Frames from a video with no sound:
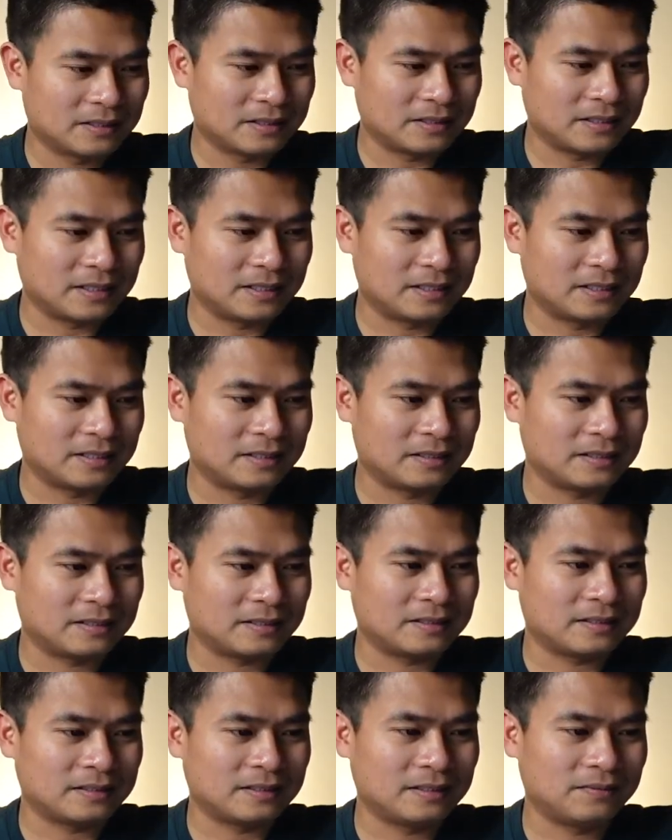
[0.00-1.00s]
Then
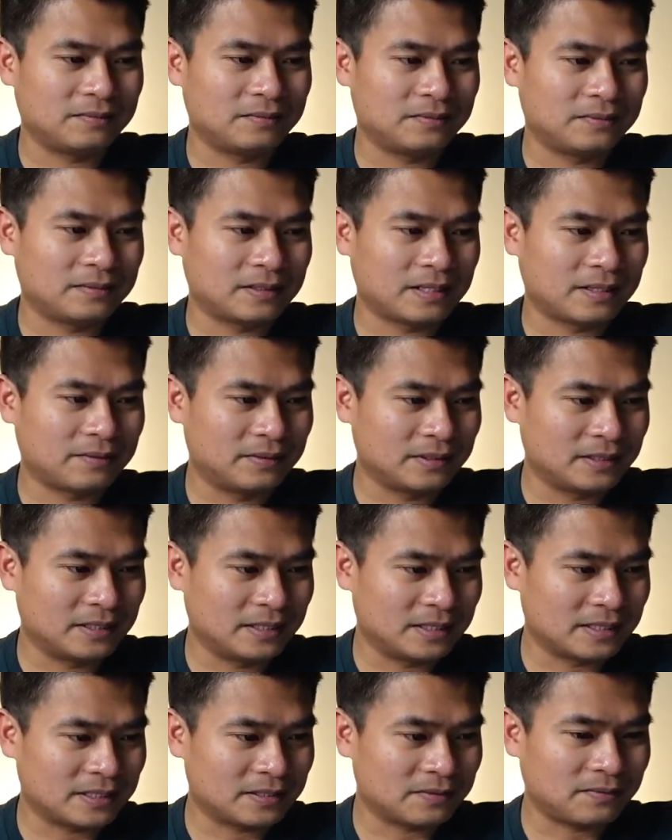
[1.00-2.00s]
if
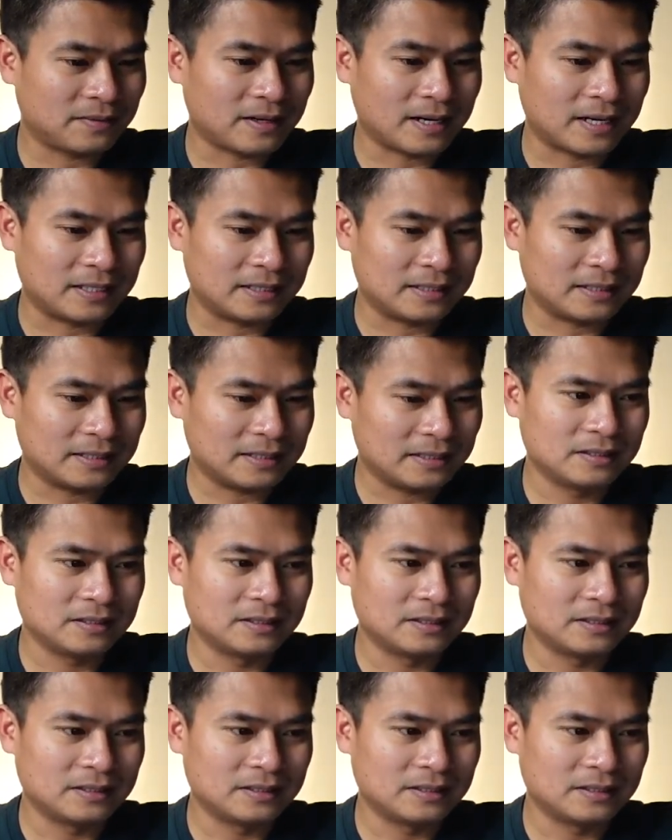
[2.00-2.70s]
everything is fine,